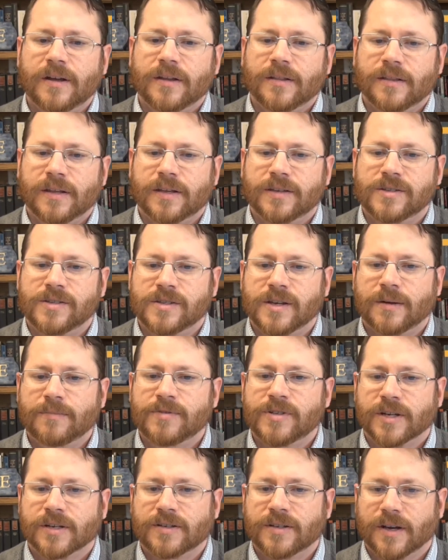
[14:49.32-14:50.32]
The
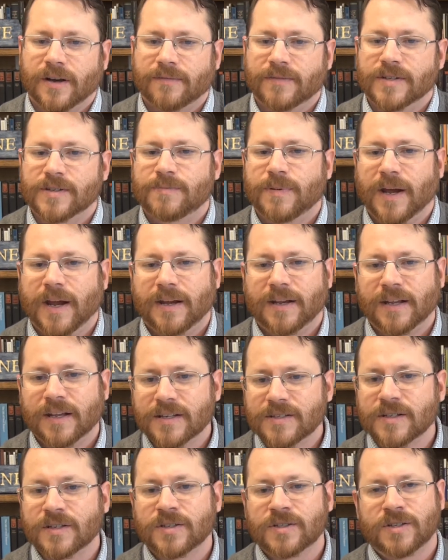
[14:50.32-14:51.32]
subject of this painting
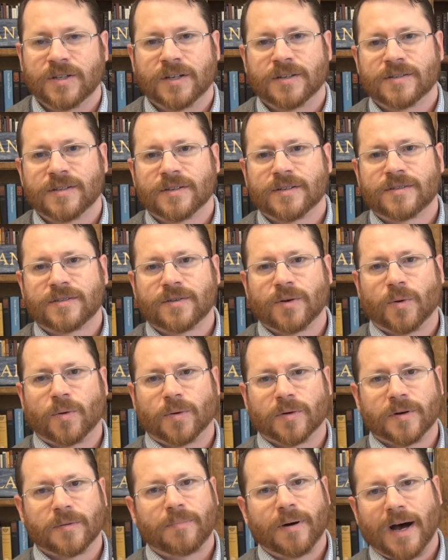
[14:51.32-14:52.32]
isn't Jesus
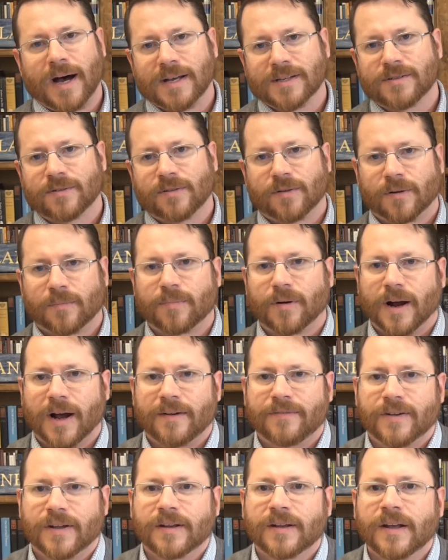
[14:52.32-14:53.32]
or an apostle or a
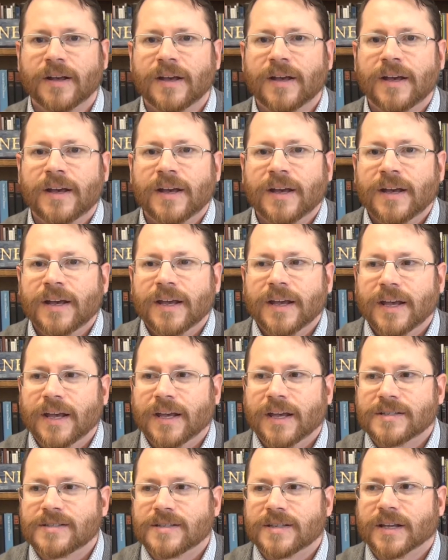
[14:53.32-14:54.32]
prophet.
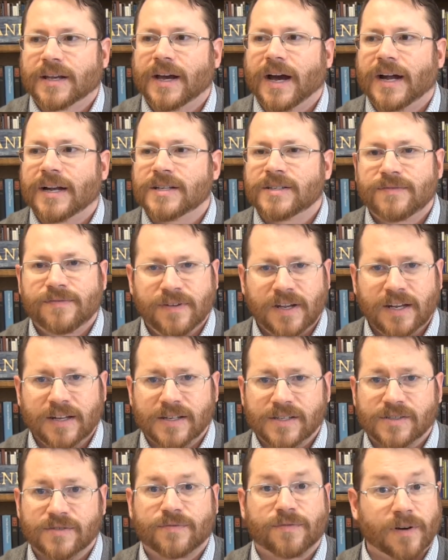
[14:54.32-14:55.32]
It's the goddess
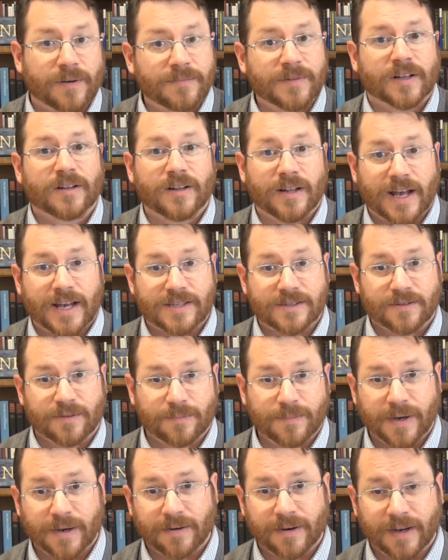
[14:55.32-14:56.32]
Venus from the classical
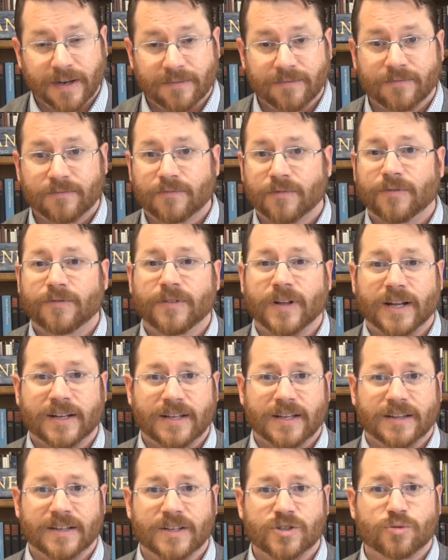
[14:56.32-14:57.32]
period,
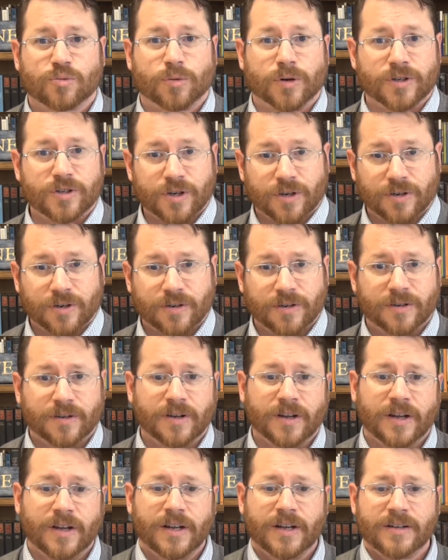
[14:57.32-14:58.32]
reflecting this return
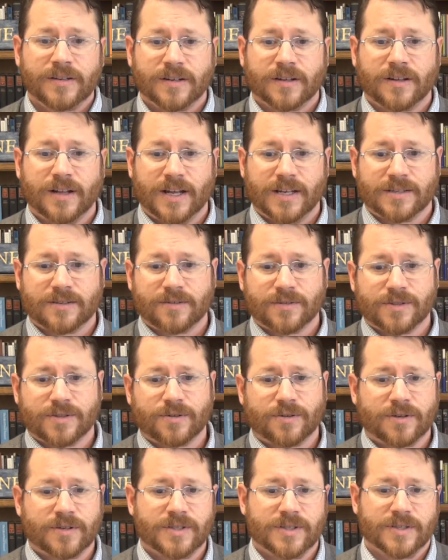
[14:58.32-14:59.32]
to classical
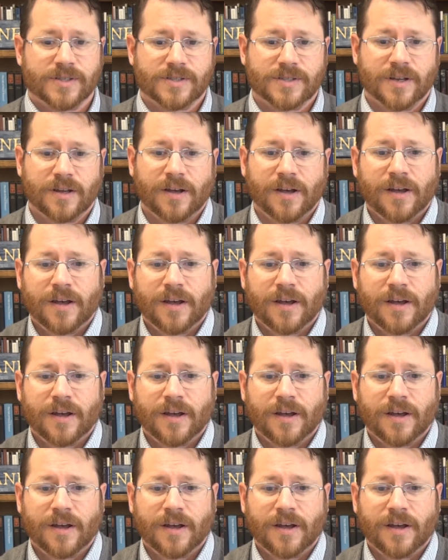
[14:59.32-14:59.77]
sources.